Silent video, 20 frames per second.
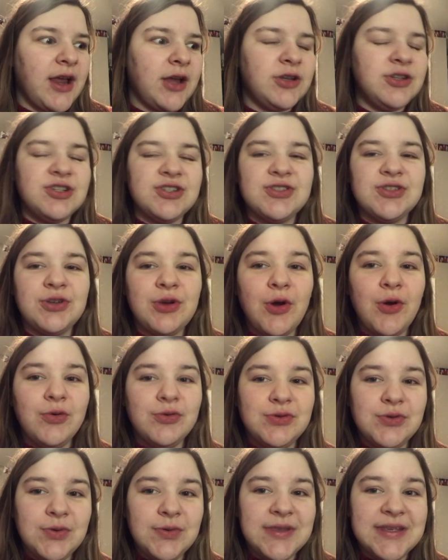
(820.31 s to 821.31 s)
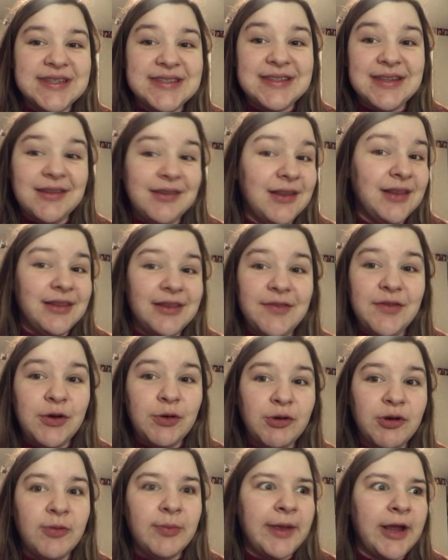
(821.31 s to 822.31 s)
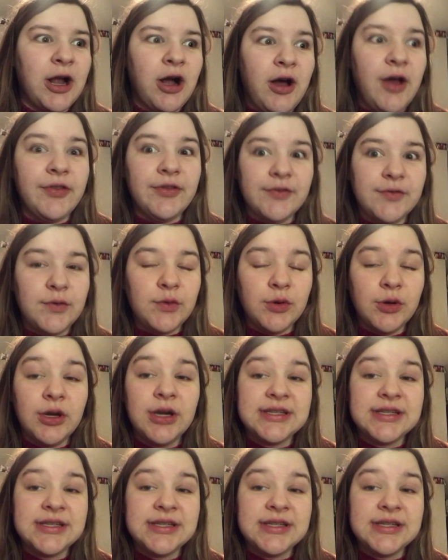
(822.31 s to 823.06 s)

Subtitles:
could just go do this in the living room like on the floor,